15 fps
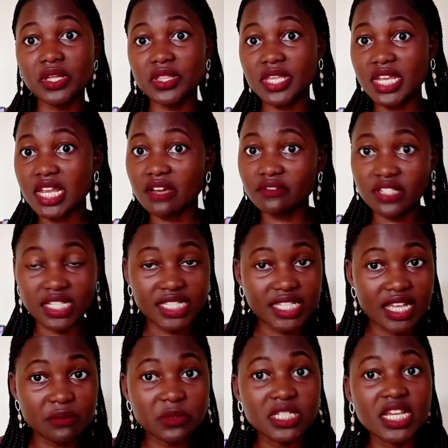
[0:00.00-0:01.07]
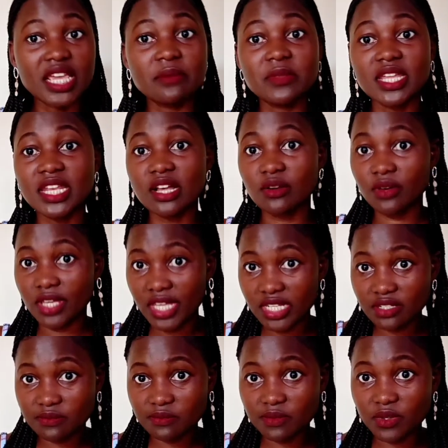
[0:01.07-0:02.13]
then after some time, then I'll
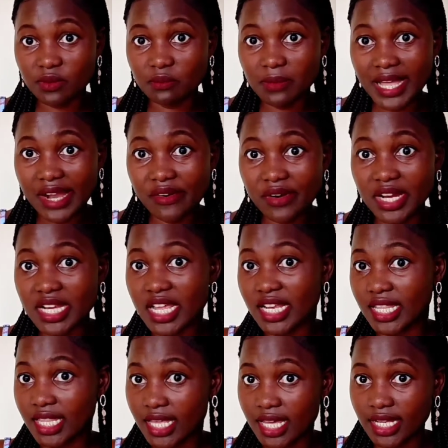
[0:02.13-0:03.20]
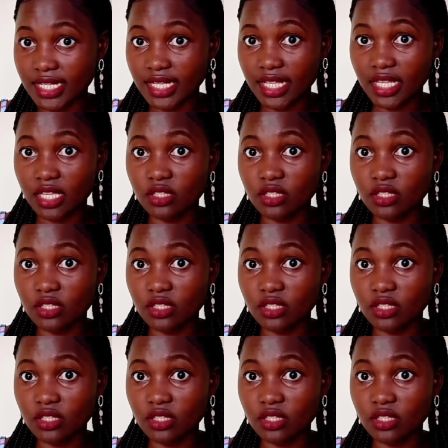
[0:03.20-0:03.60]
get married and that.